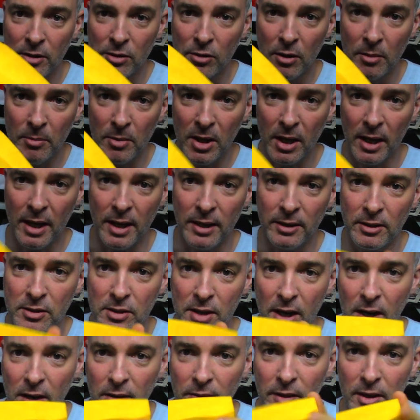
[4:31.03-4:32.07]
So I mean, I had to
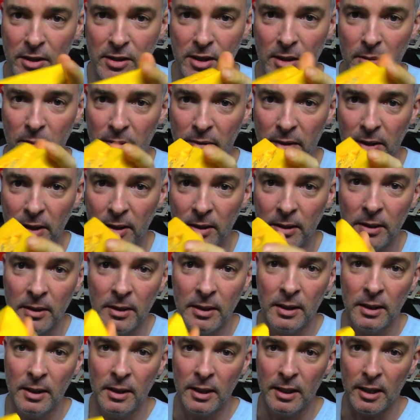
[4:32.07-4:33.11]
sacrifice some of it
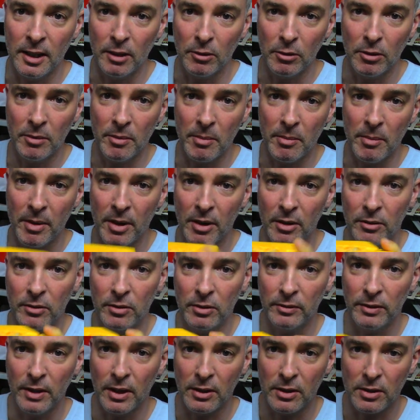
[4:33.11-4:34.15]
and it would have been better to
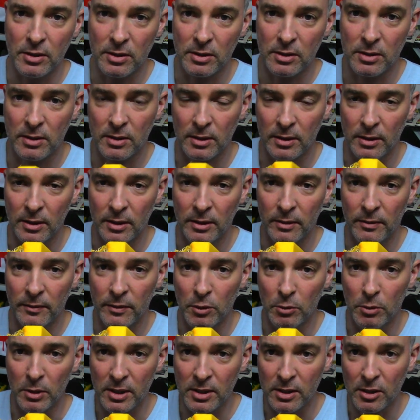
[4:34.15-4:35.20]
have done this uh, a
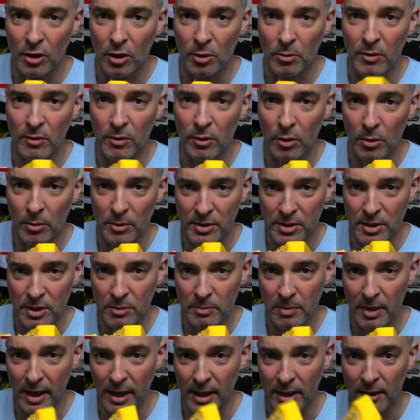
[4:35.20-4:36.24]
few weeks ago before it was this
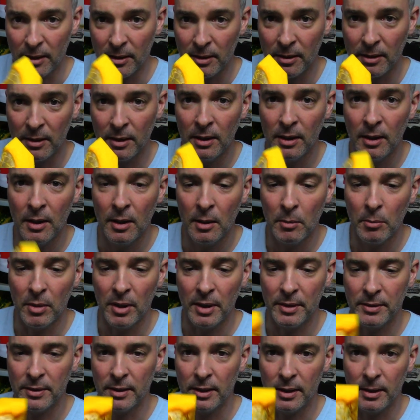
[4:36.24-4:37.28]
bad.
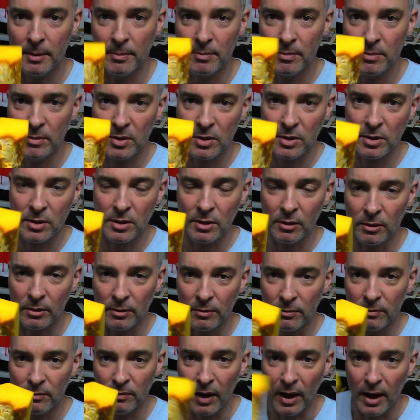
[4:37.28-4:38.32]
But uh, it's still
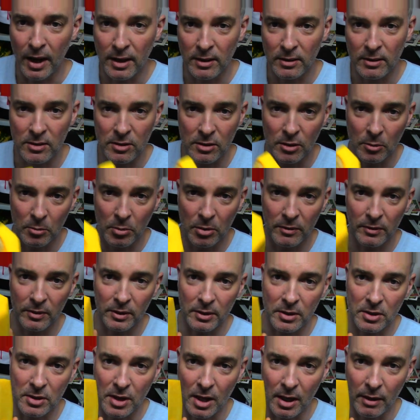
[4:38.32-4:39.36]
fine, still
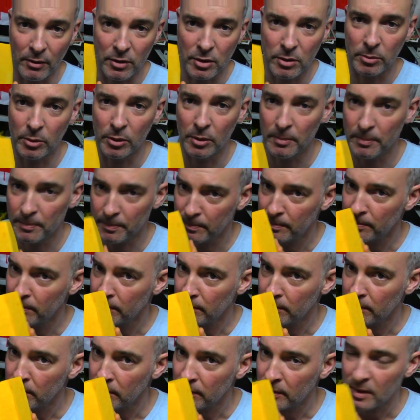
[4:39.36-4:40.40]
perfectly salvageable,
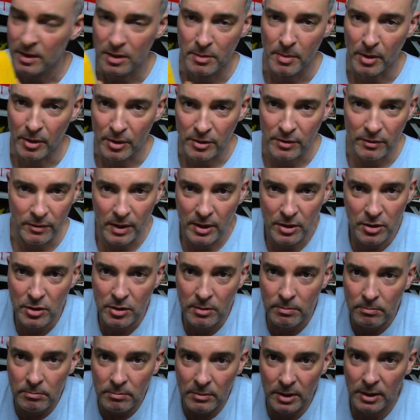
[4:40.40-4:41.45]
smells
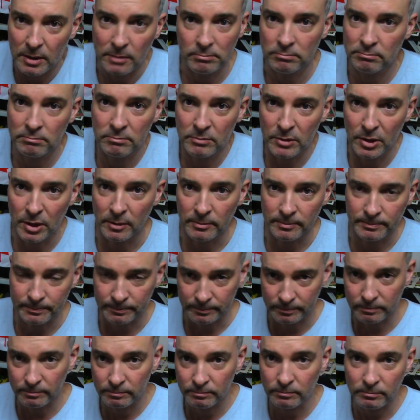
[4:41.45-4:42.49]
fresh, um, you know,
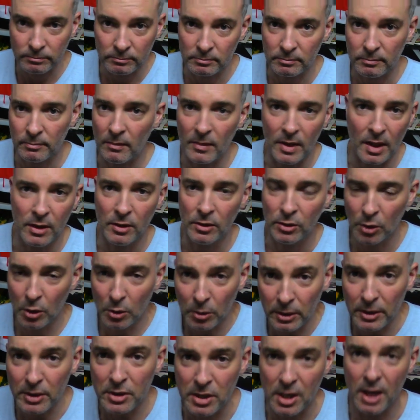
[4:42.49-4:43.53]

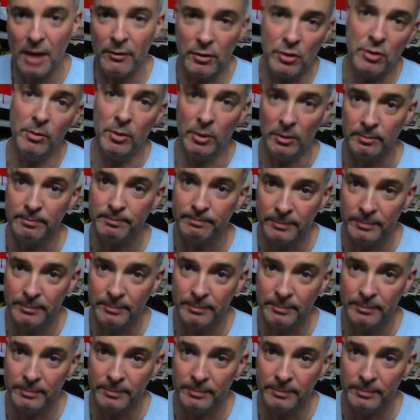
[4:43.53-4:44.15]
totally salvageable.